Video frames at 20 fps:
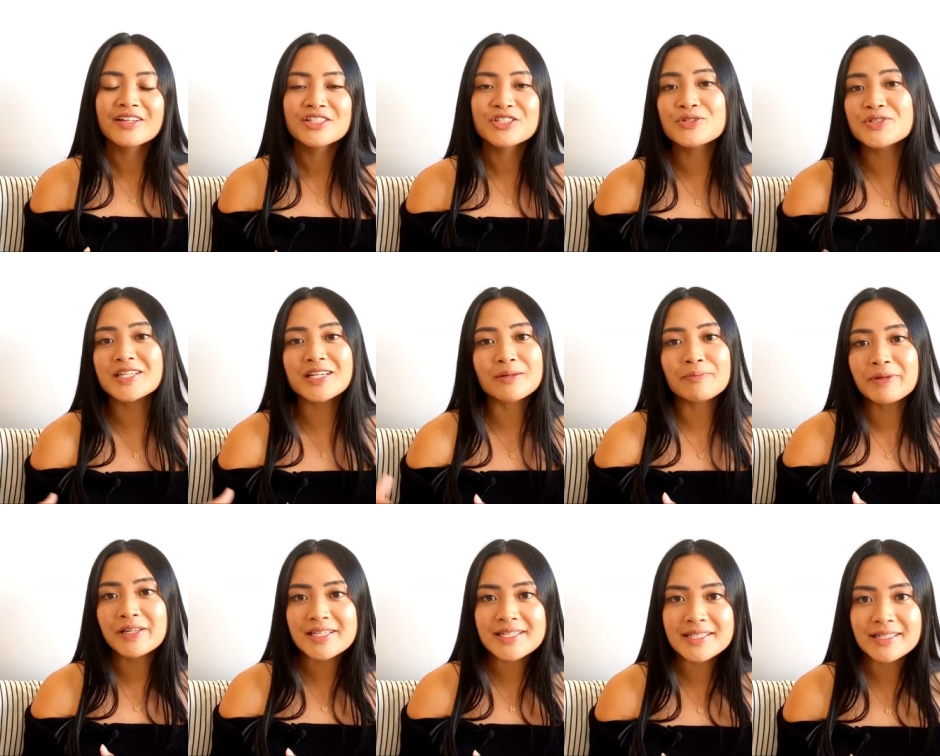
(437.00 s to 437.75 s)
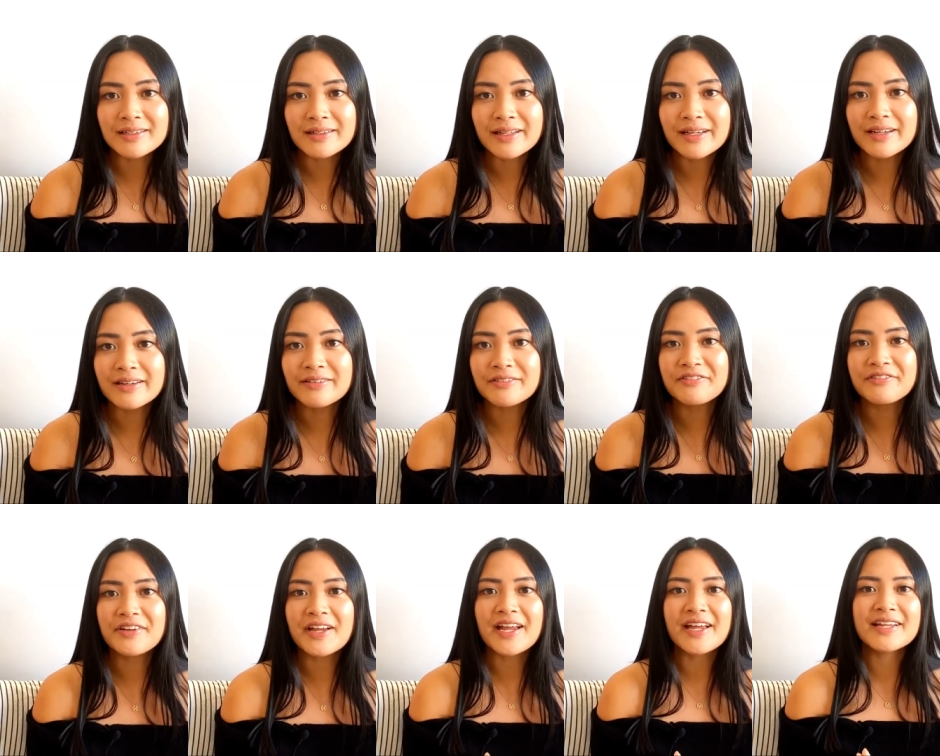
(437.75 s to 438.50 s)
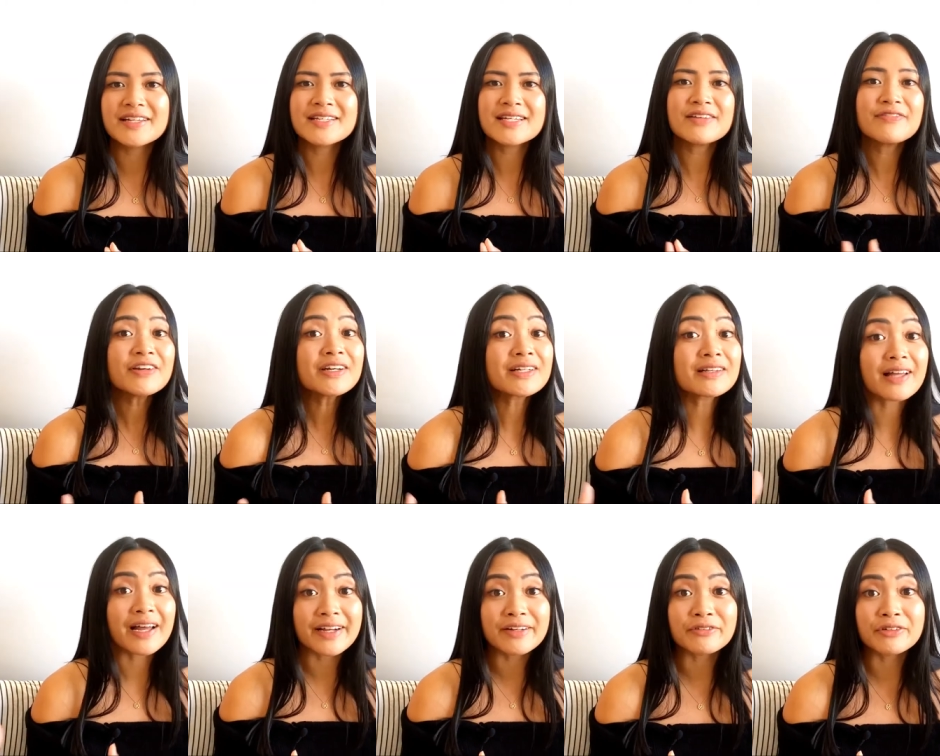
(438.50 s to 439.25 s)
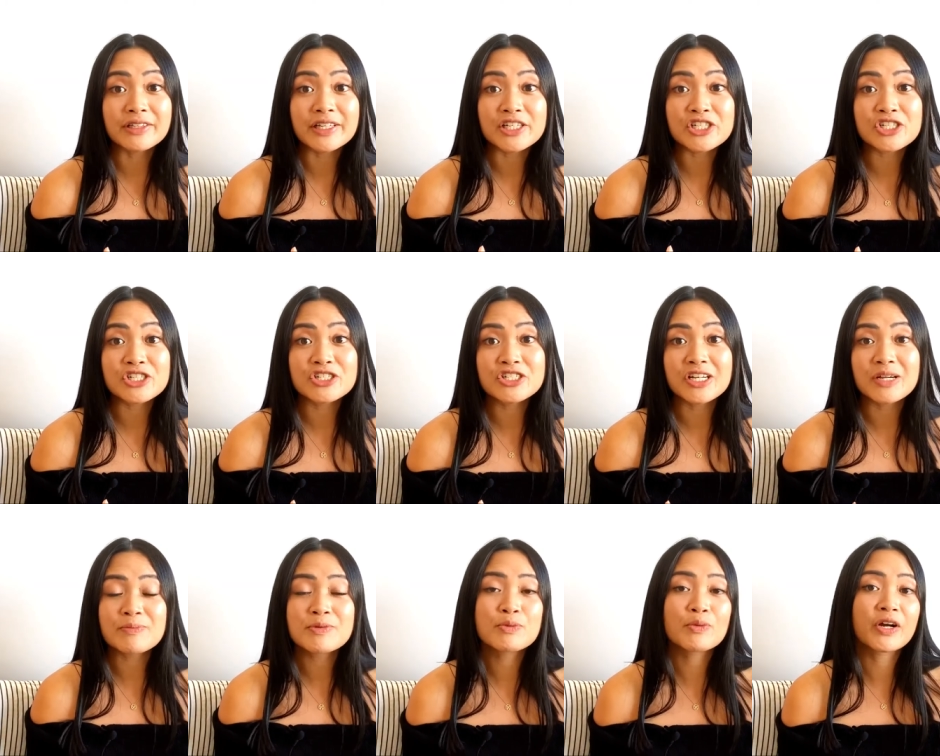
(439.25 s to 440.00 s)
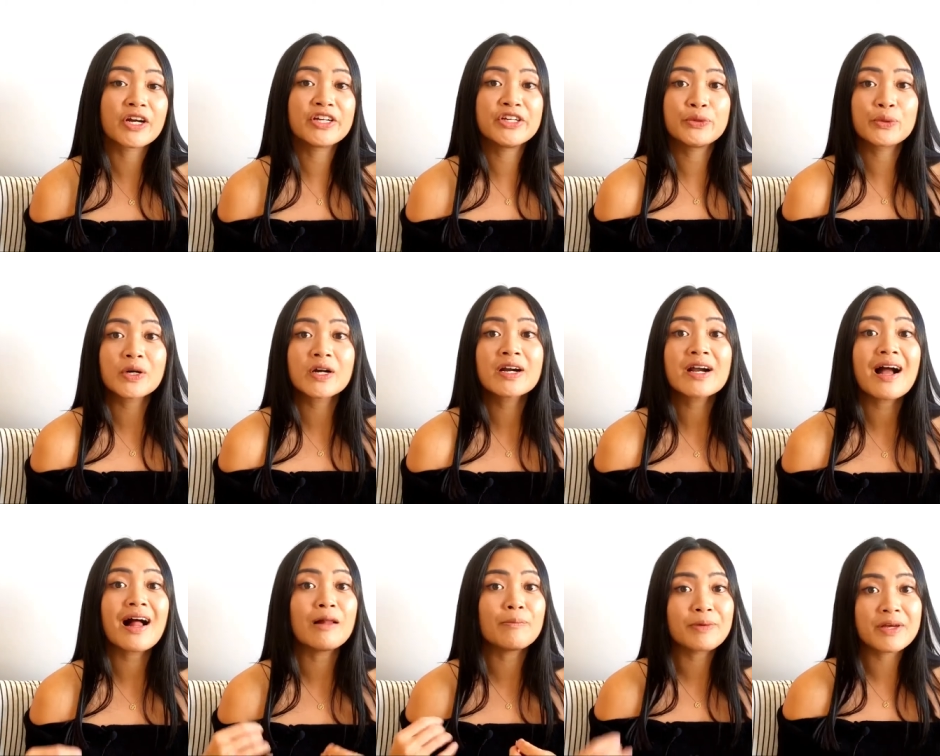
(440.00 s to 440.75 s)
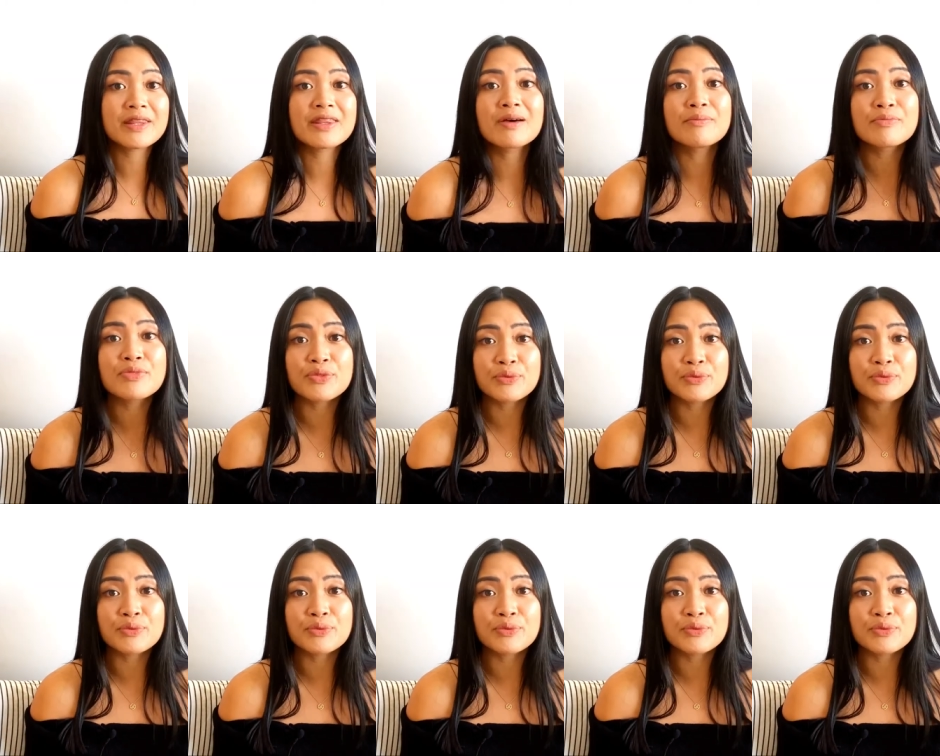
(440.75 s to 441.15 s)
choosing a place to live, and even client relationships where you are helping them